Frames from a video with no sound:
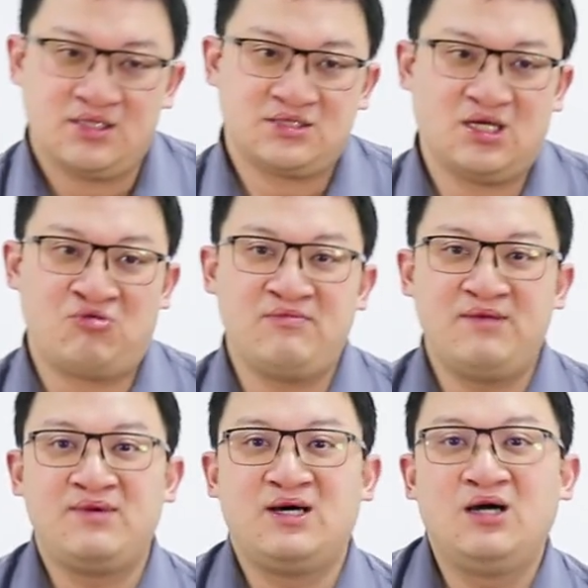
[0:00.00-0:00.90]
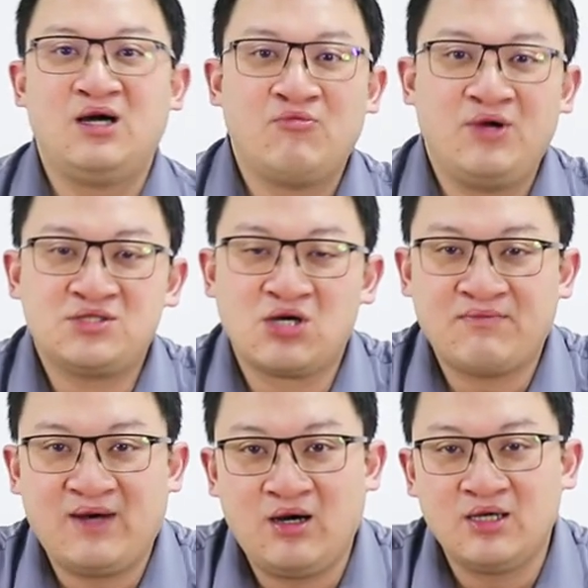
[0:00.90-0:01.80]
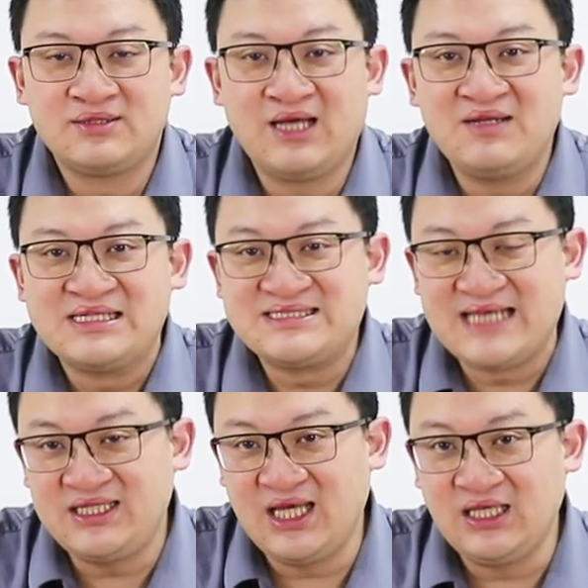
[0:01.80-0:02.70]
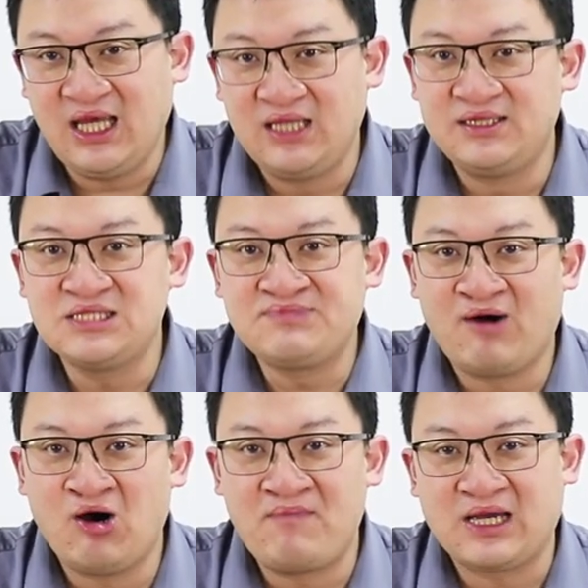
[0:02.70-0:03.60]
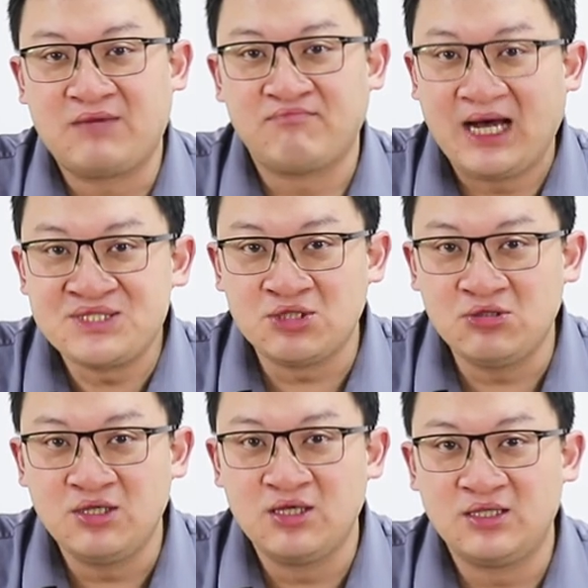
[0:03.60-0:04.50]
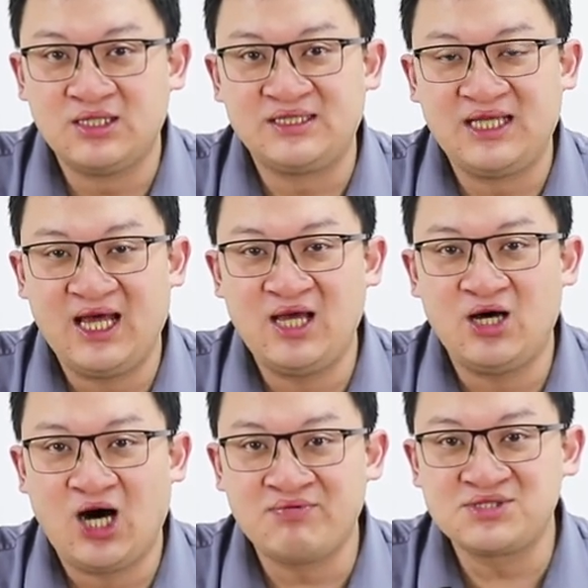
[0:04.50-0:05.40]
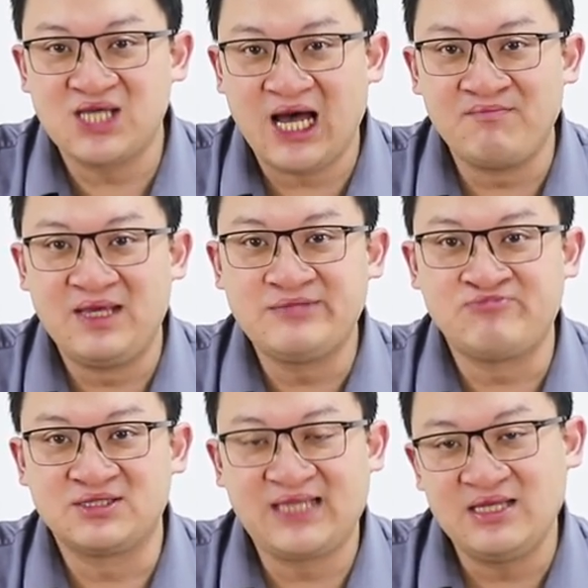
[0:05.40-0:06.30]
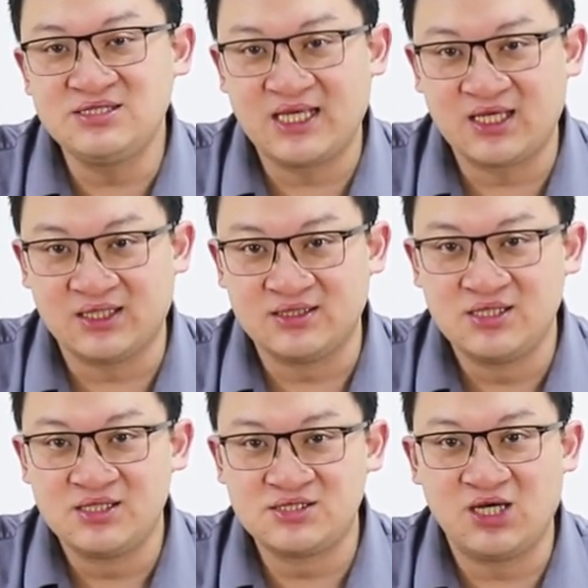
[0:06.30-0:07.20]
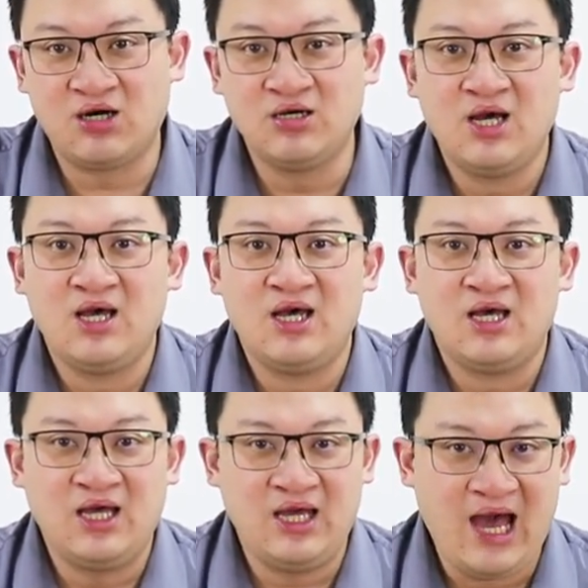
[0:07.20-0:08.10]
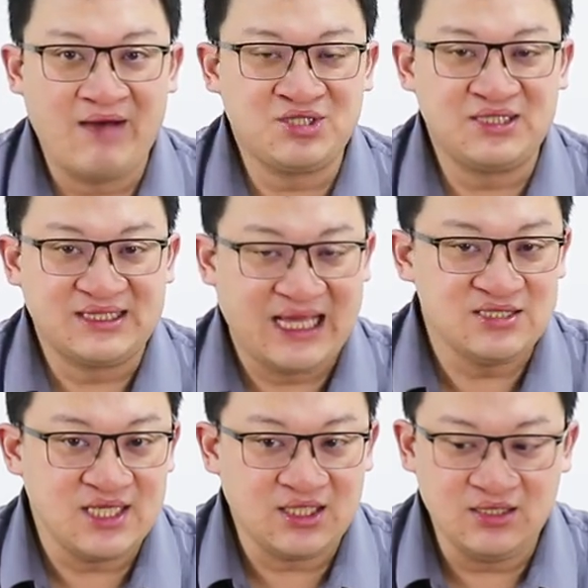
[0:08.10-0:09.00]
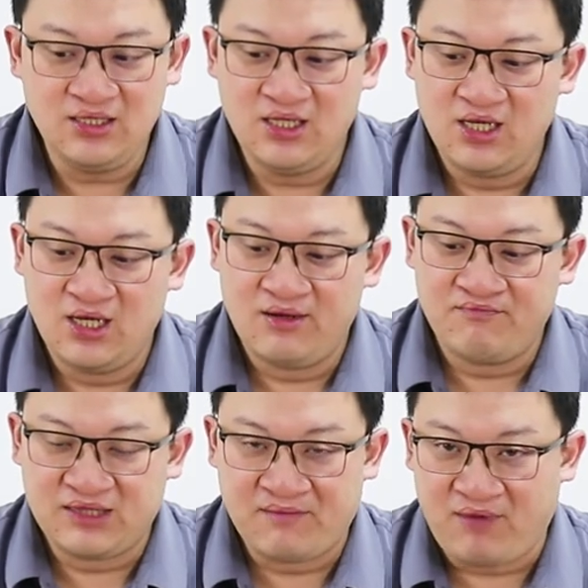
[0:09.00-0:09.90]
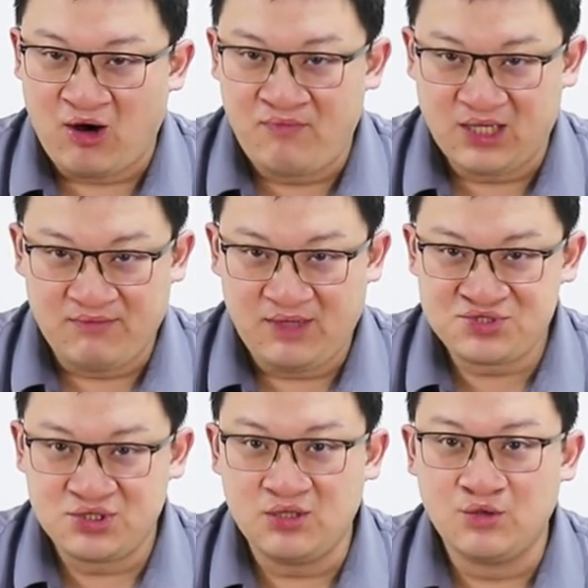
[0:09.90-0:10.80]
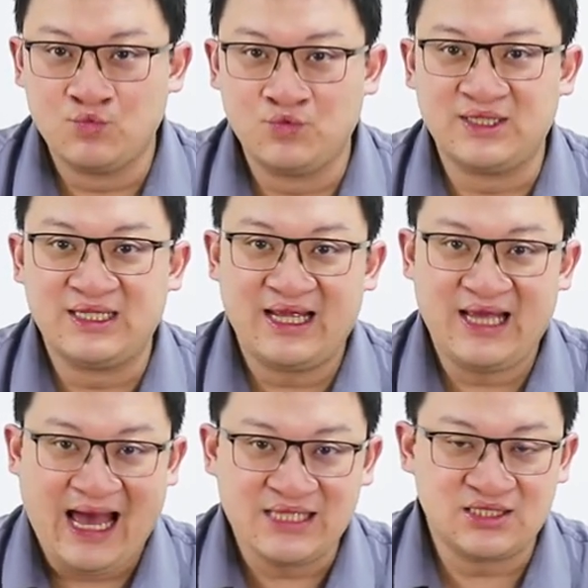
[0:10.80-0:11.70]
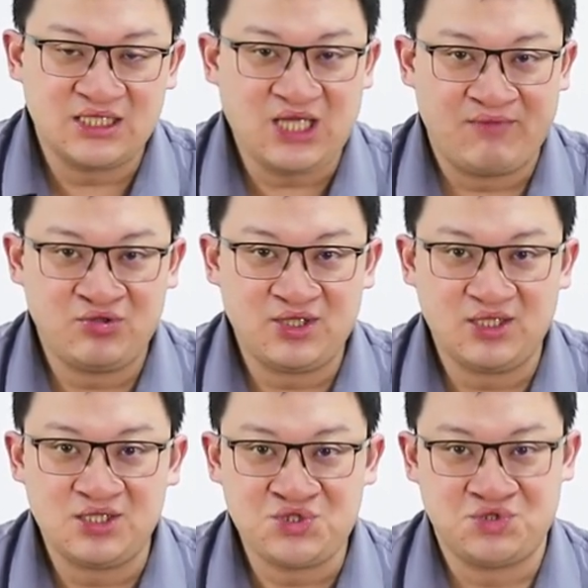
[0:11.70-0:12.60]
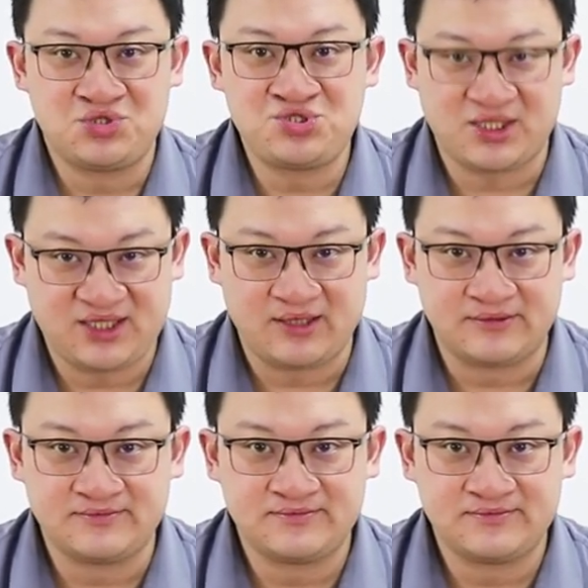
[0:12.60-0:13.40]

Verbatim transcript: So remember, we talked about now the setting in this power backup module, the delay of time is for 10 seconds. So after the 10 seconds, the power backup module will ask this computer to shut down.